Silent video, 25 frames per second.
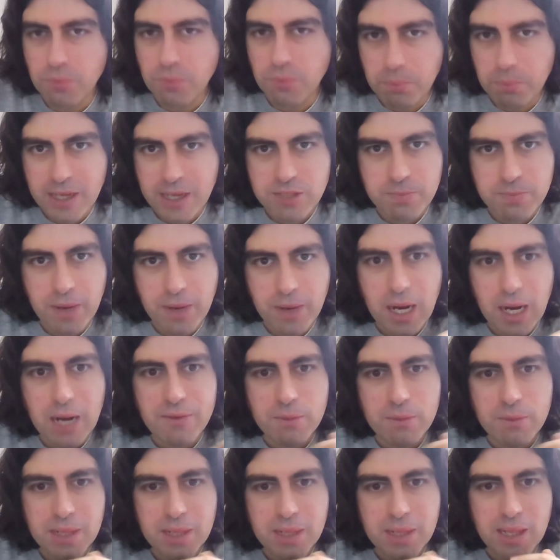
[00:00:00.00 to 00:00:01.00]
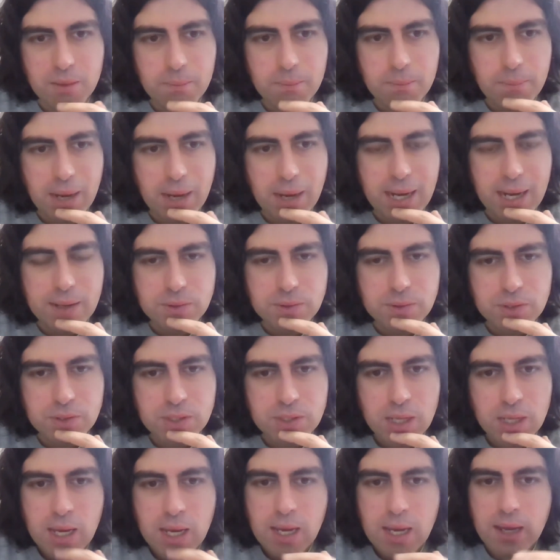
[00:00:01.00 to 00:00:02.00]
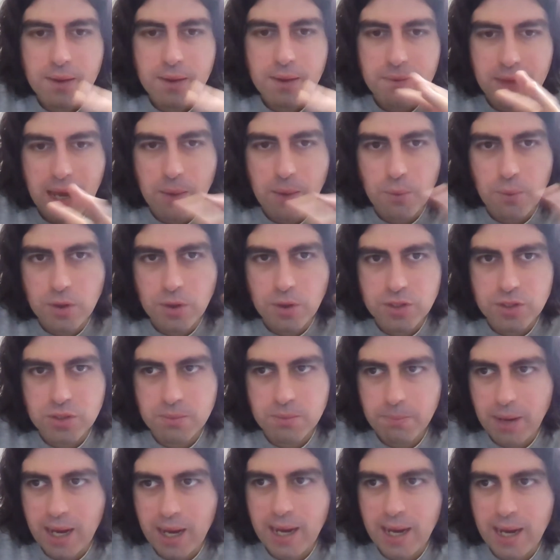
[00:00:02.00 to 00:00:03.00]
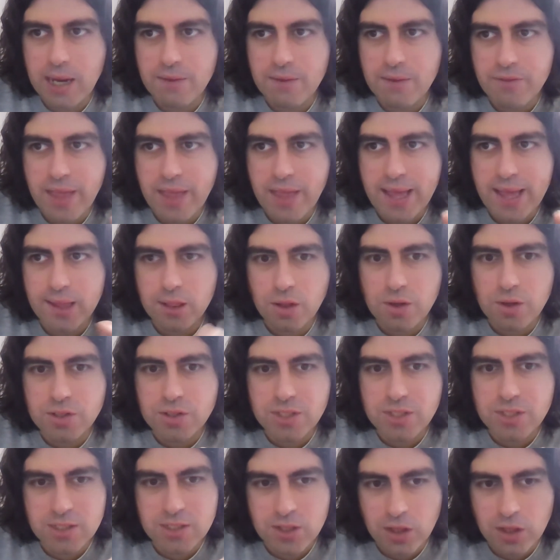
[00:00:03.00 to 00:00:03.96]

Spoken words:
best part of £1 billion, and that wasn't part of their losses.